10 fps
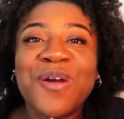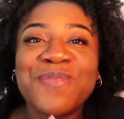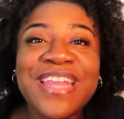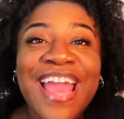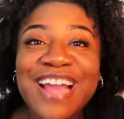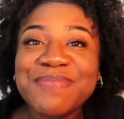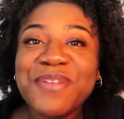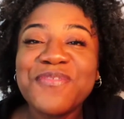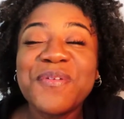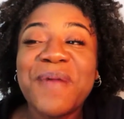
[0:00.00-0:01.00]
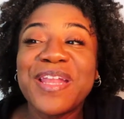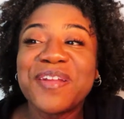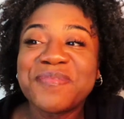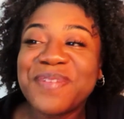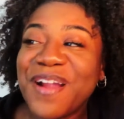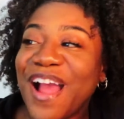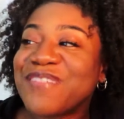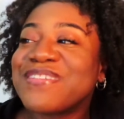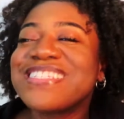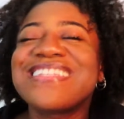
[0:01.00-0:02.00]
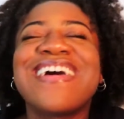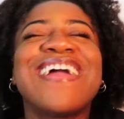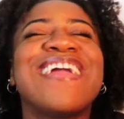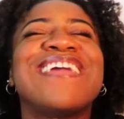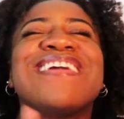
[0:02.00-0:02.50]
when he asked me for my number, I was like,